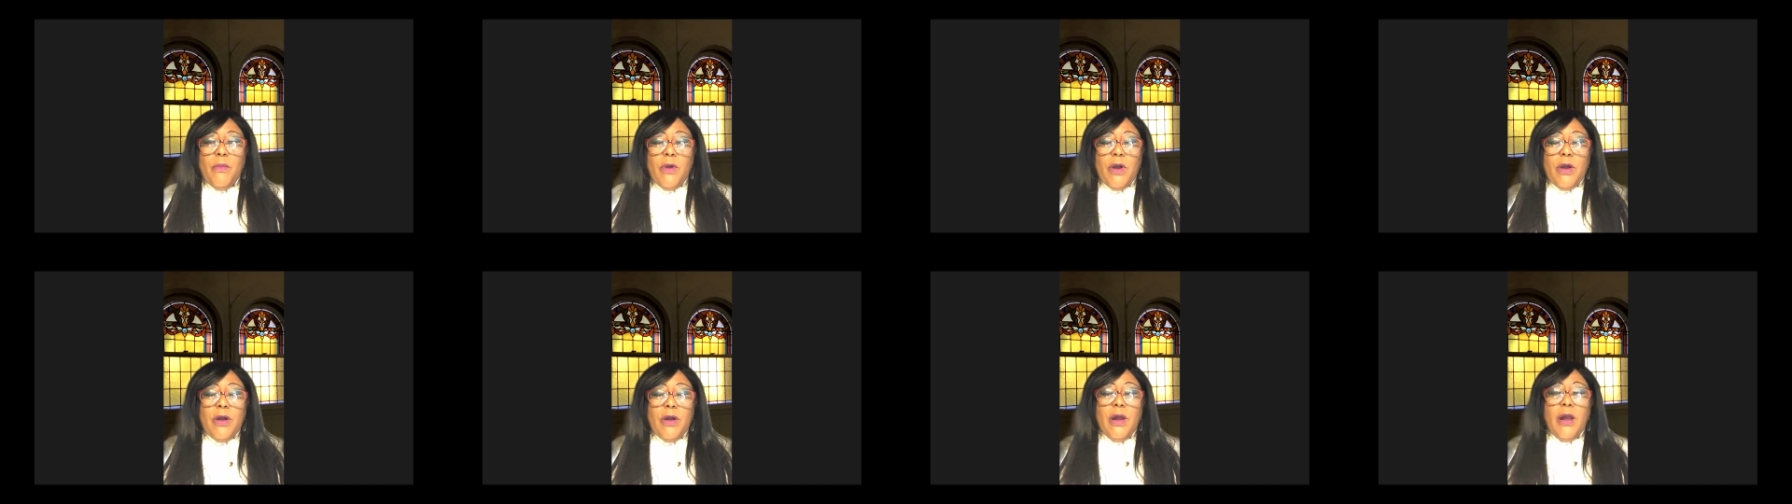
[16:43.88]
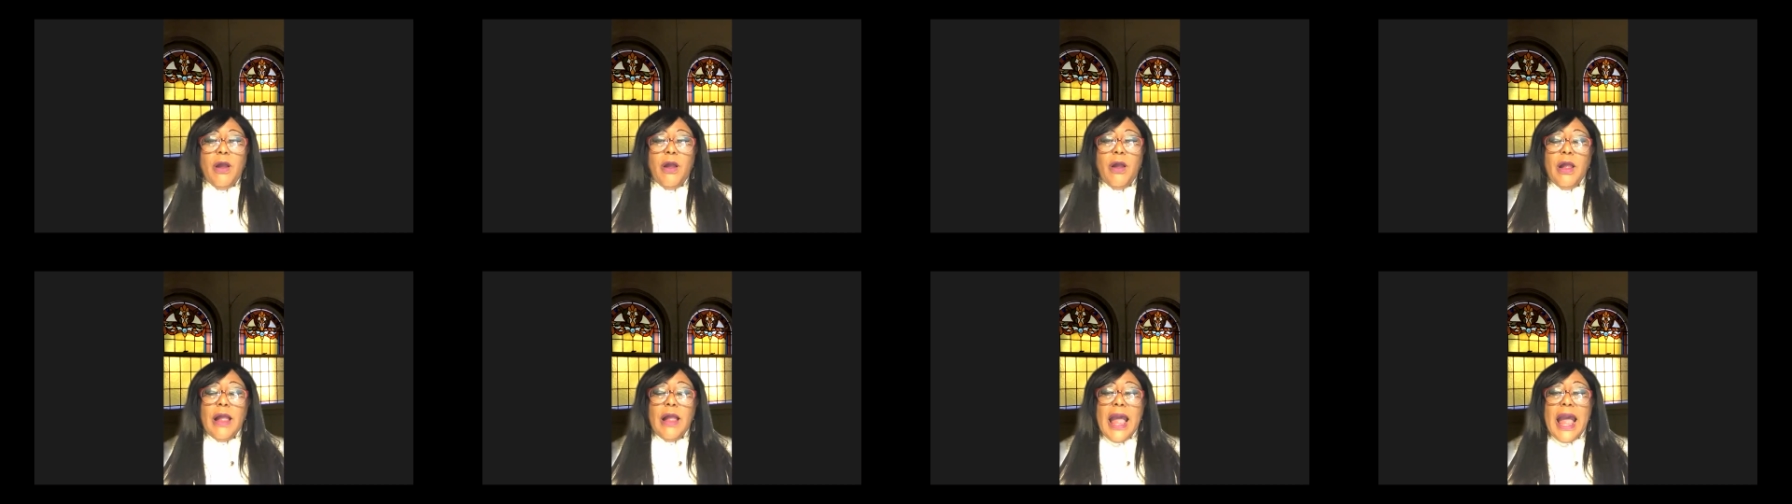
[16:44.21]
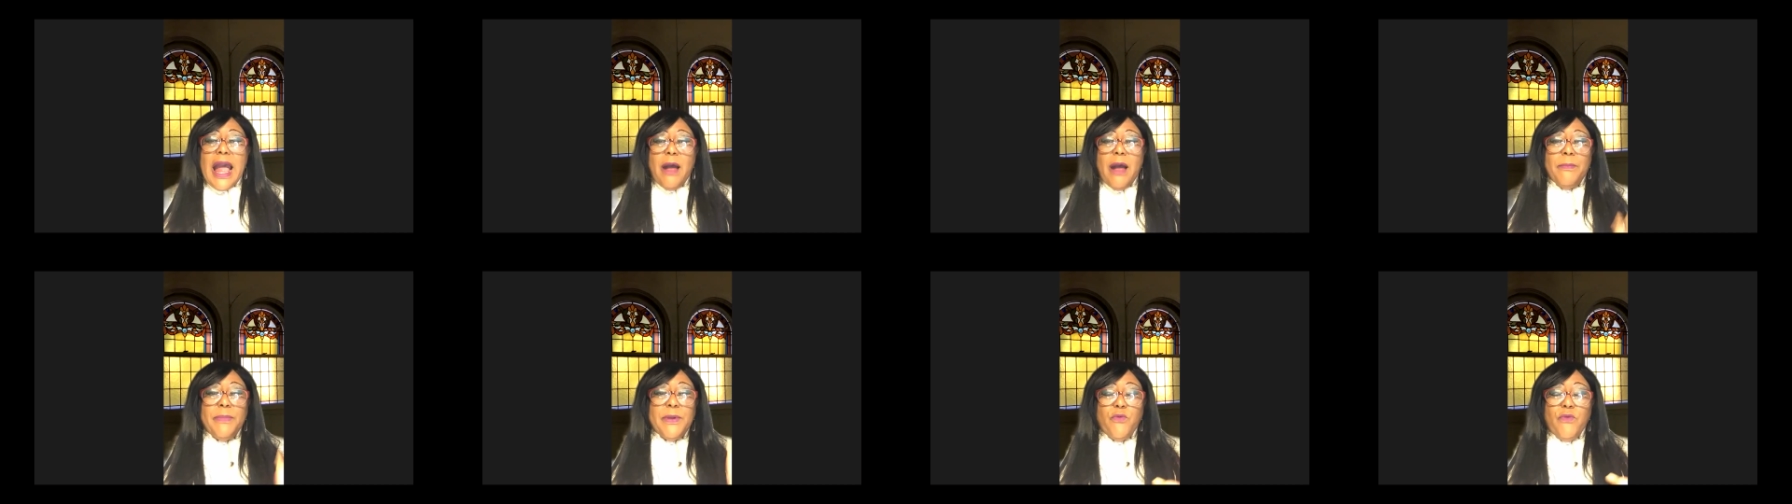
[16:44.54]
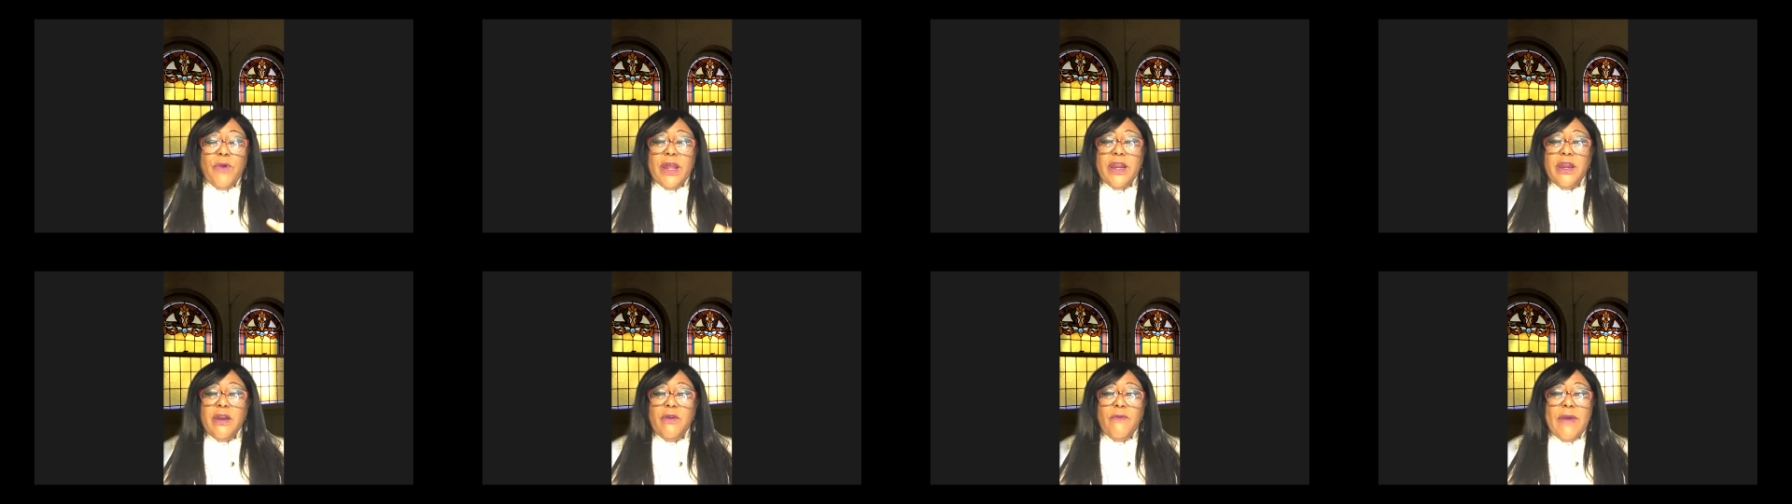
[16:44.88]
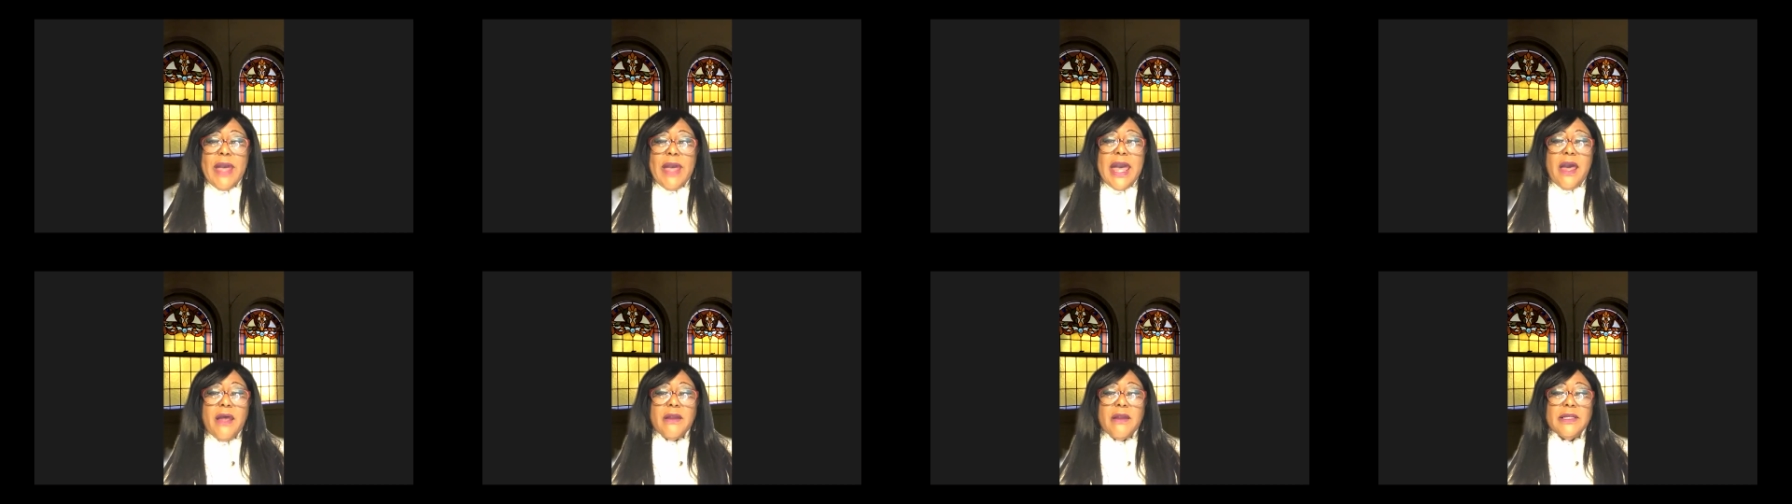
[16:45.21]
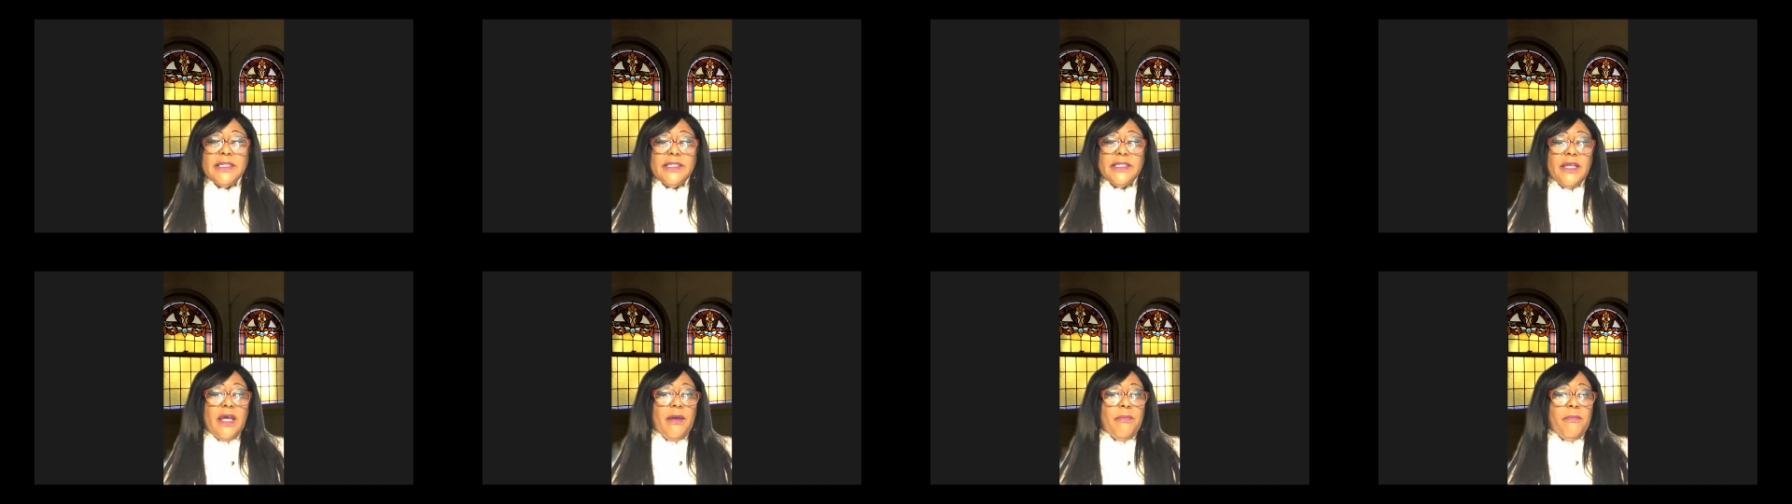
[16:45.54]
uh, I'll be running around or
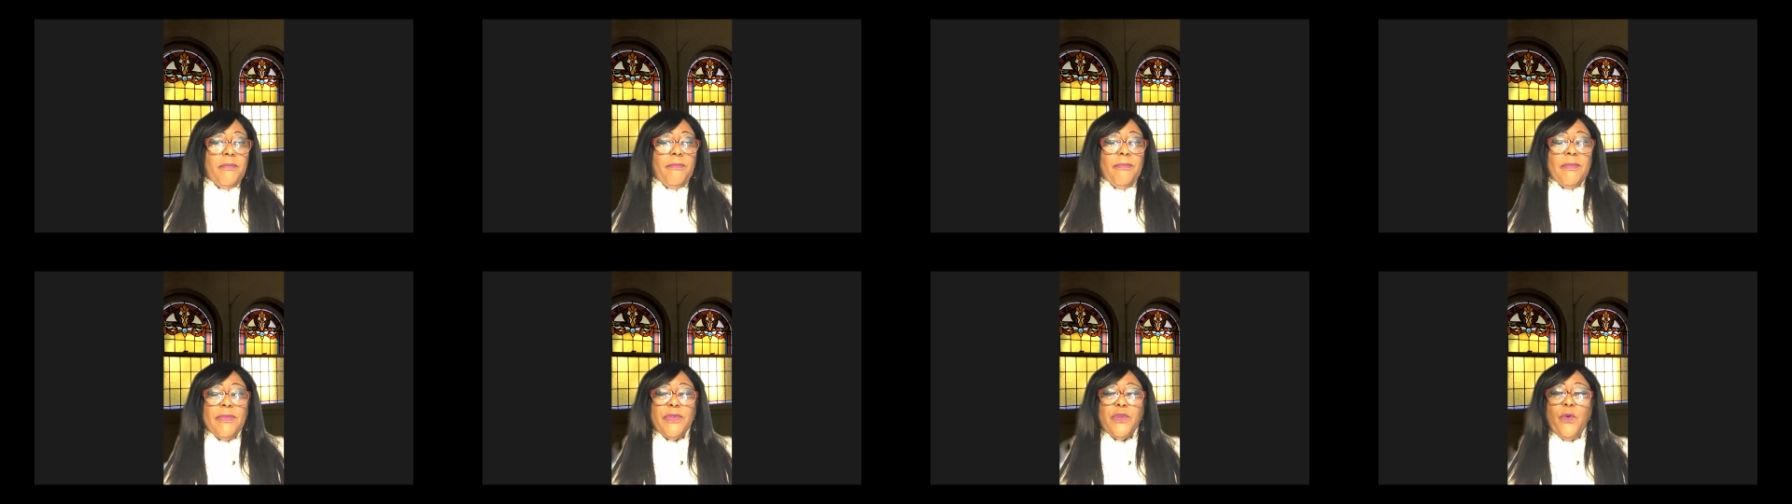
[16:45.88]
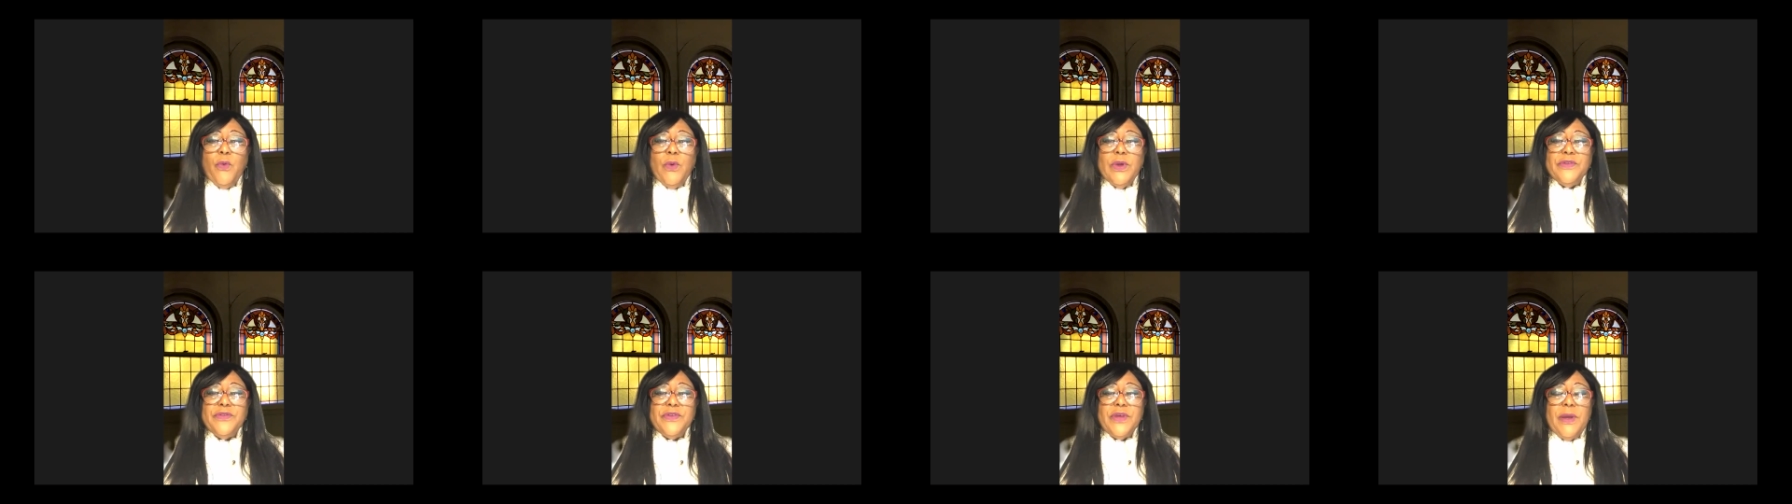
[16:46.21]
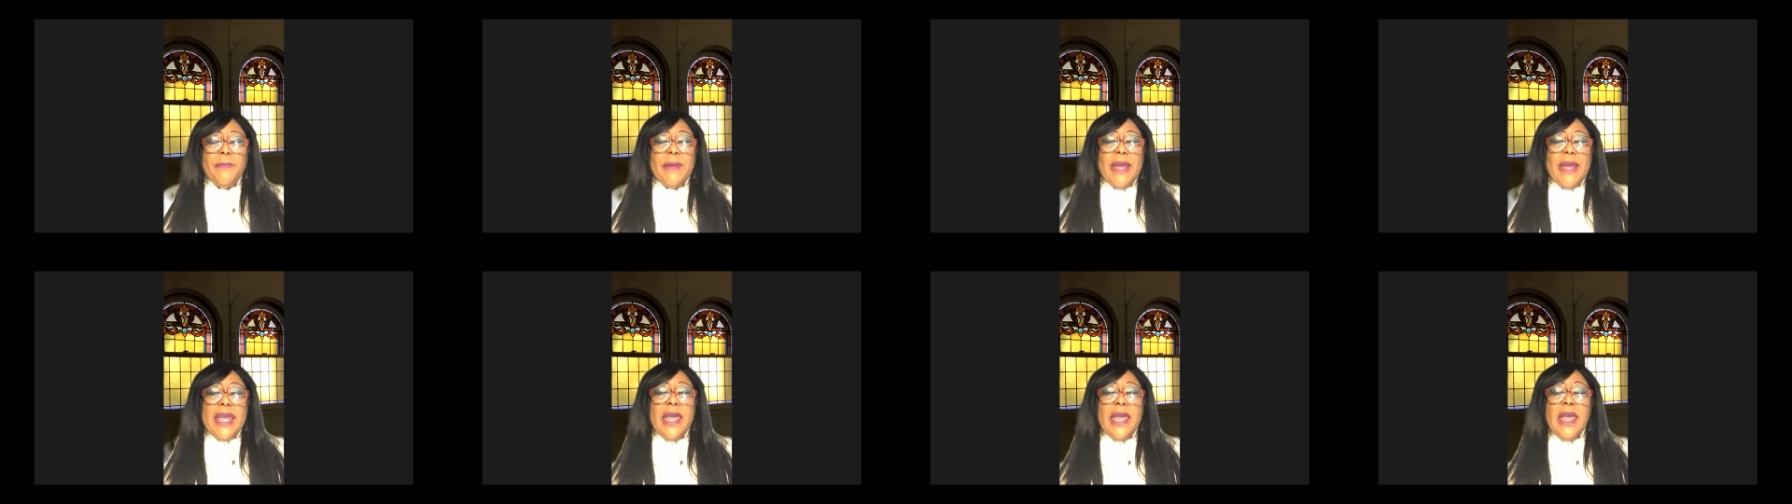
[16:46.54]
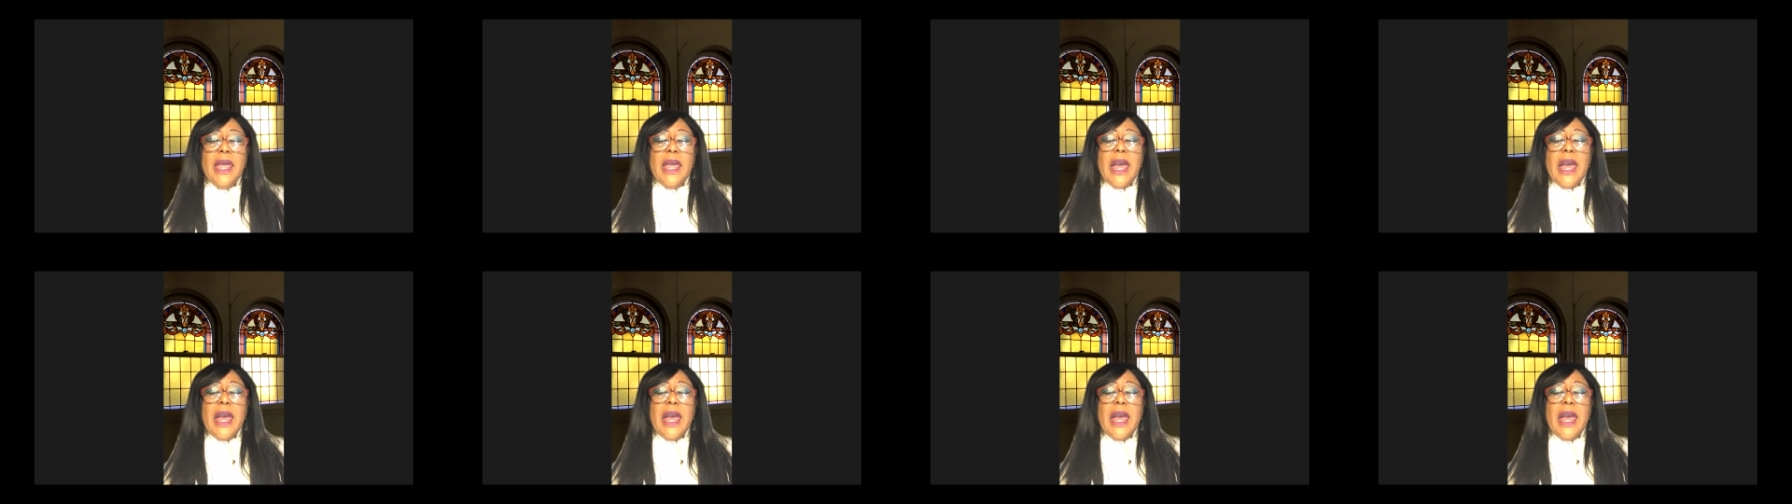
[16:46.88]
something, doing something.